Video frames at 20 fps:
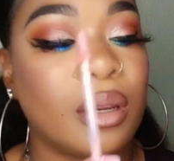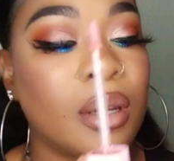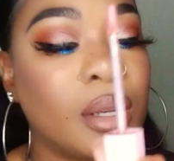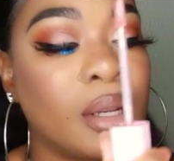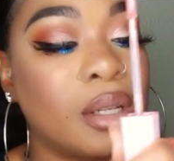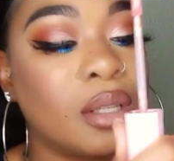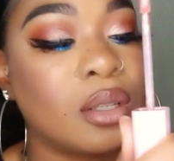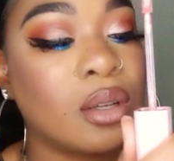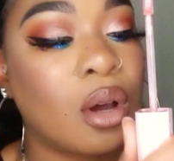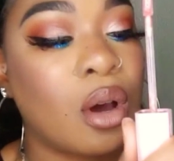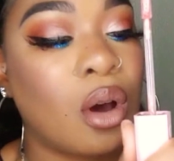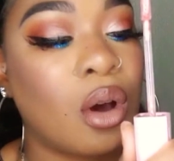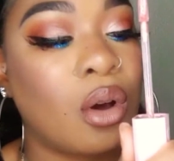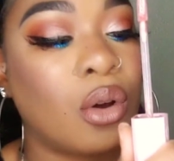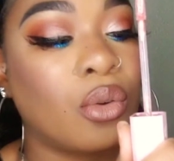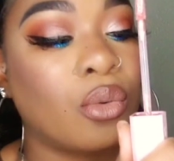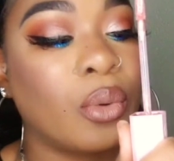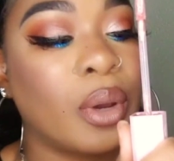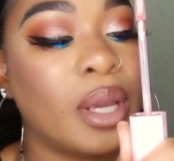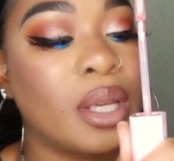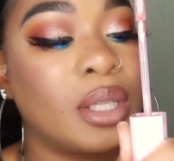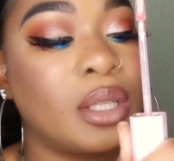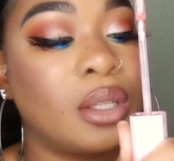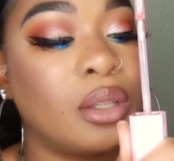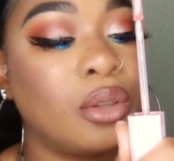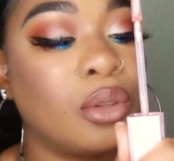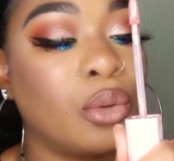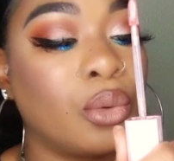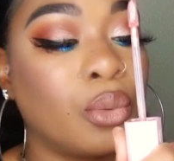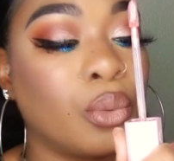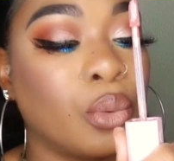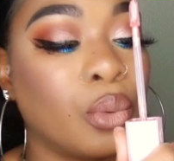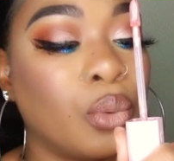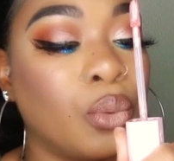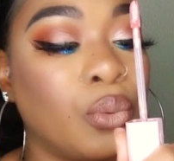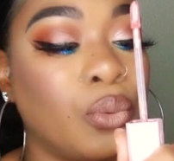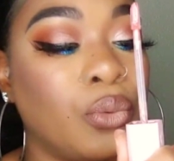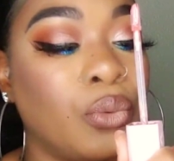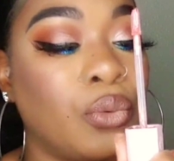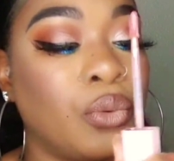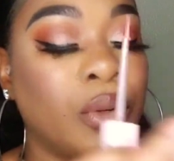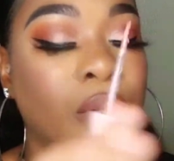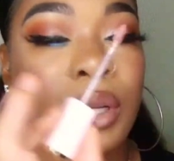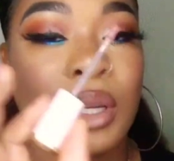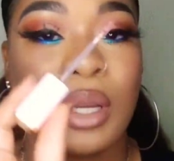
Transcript: and it's called Raising the Roof.